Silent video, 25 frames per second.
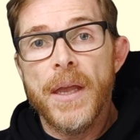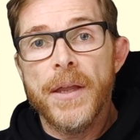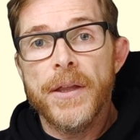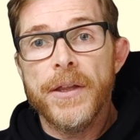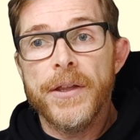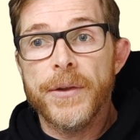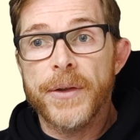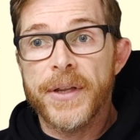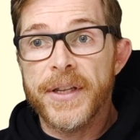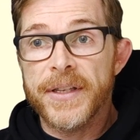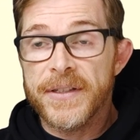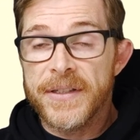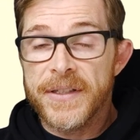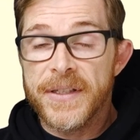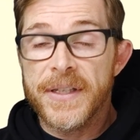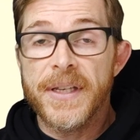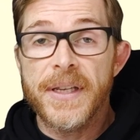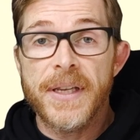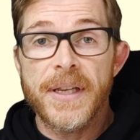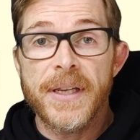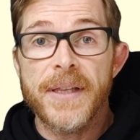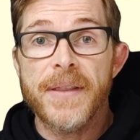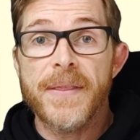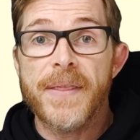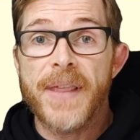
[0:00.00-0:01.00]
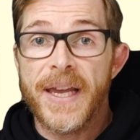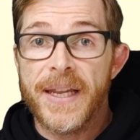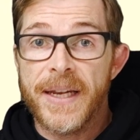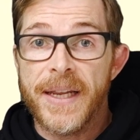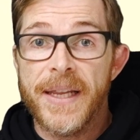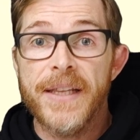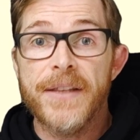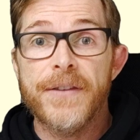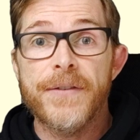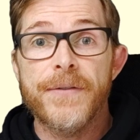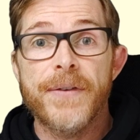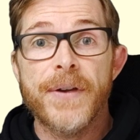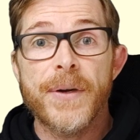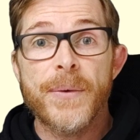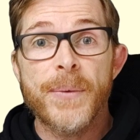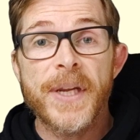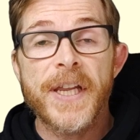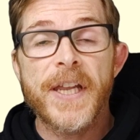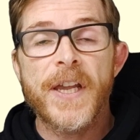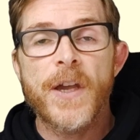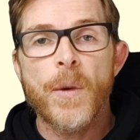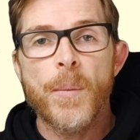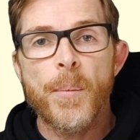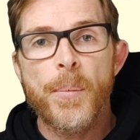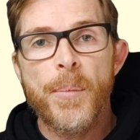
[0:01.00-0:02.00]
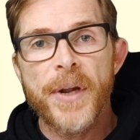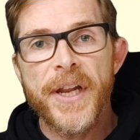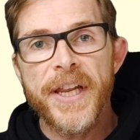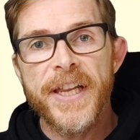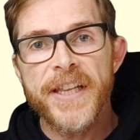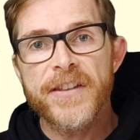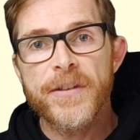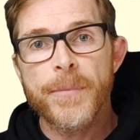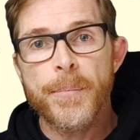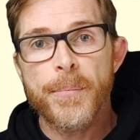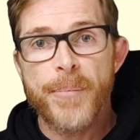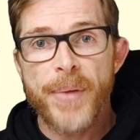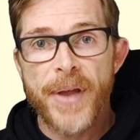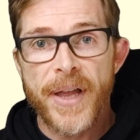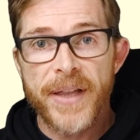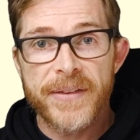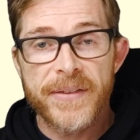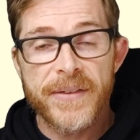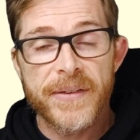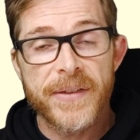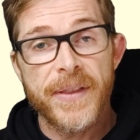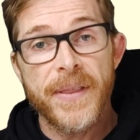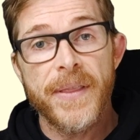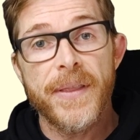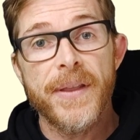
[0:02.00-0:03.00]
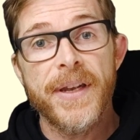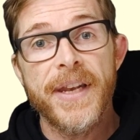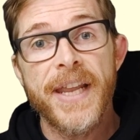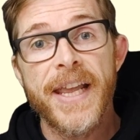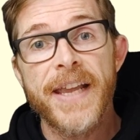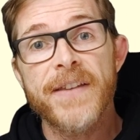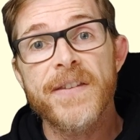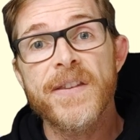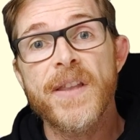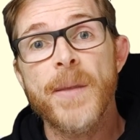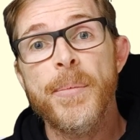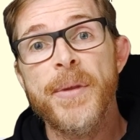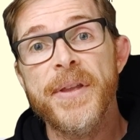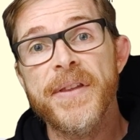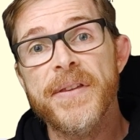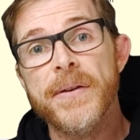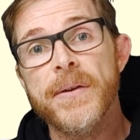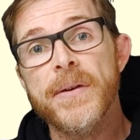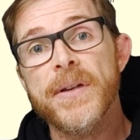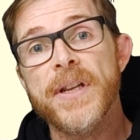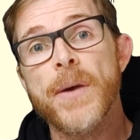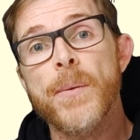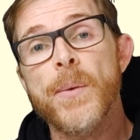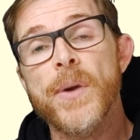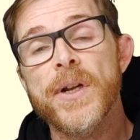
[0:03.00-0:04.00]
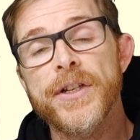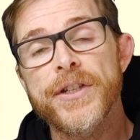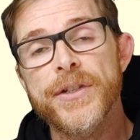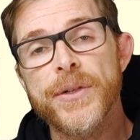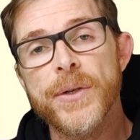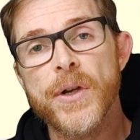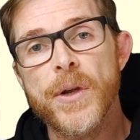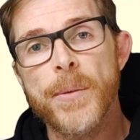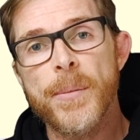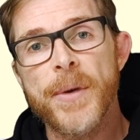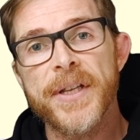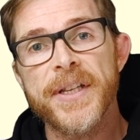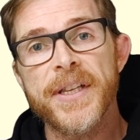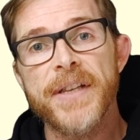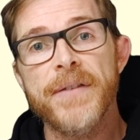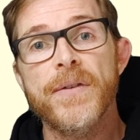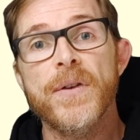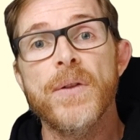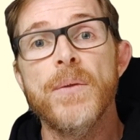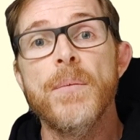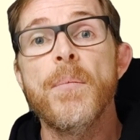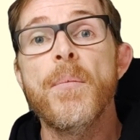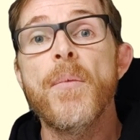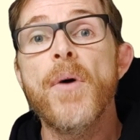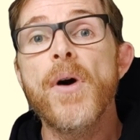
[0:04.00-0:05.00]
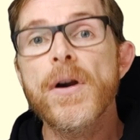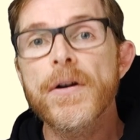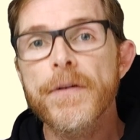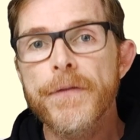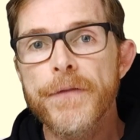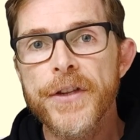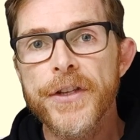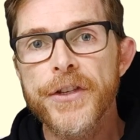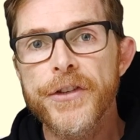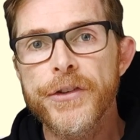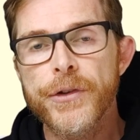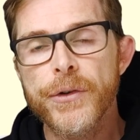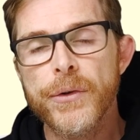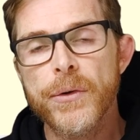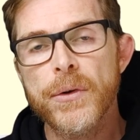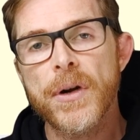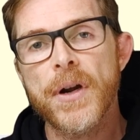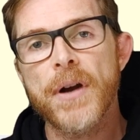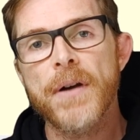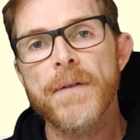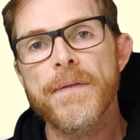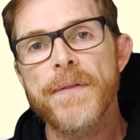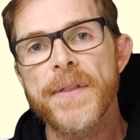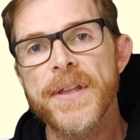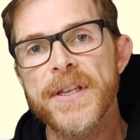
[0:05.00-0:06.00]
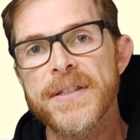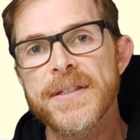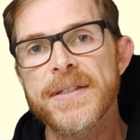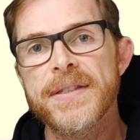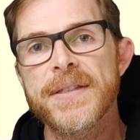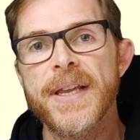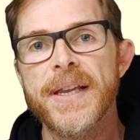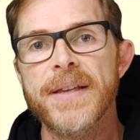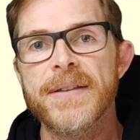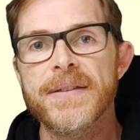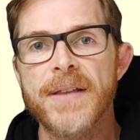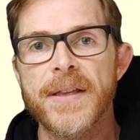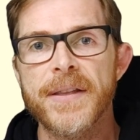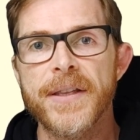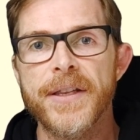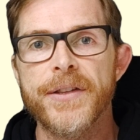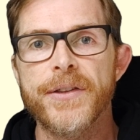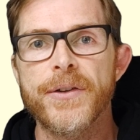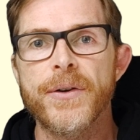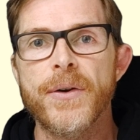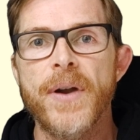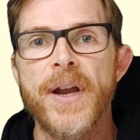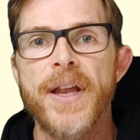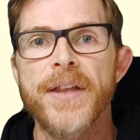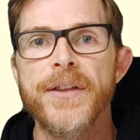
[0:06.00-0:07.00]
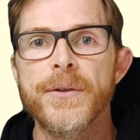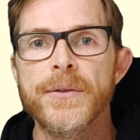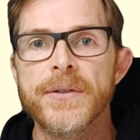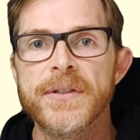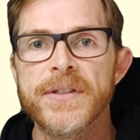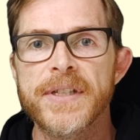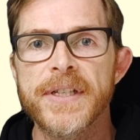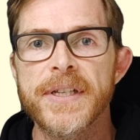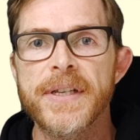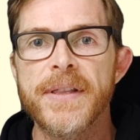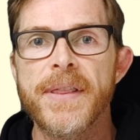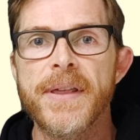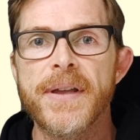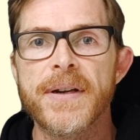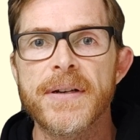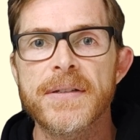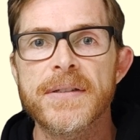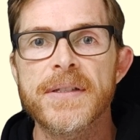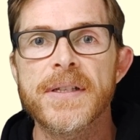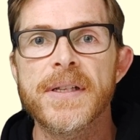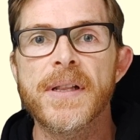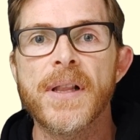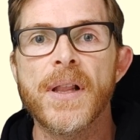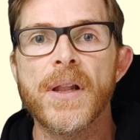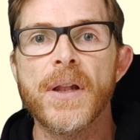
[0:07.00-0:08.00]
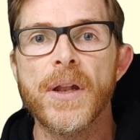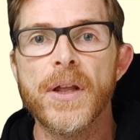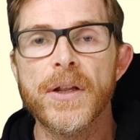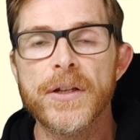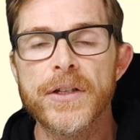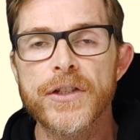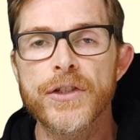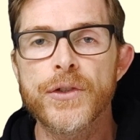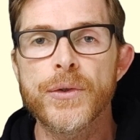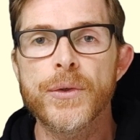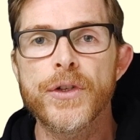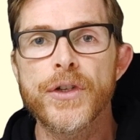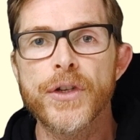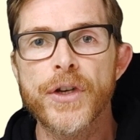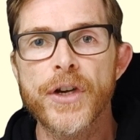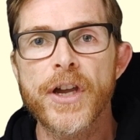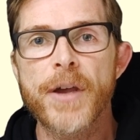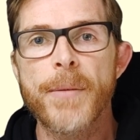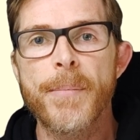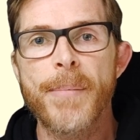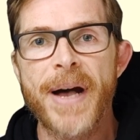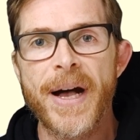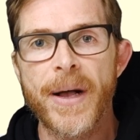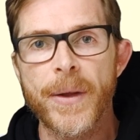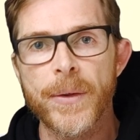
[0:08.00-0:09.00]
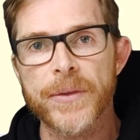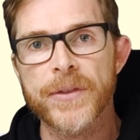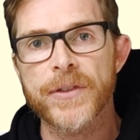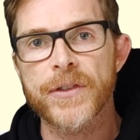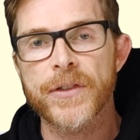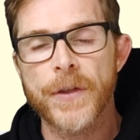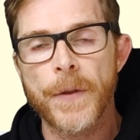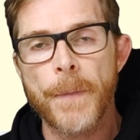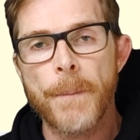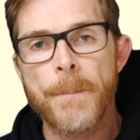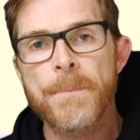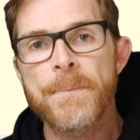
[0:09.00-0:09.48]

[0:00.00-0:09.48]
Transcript: You can see that it's very complete, but in the next episode I will talk about even more features of this text editor, and you'll see there's still a lot to talk about.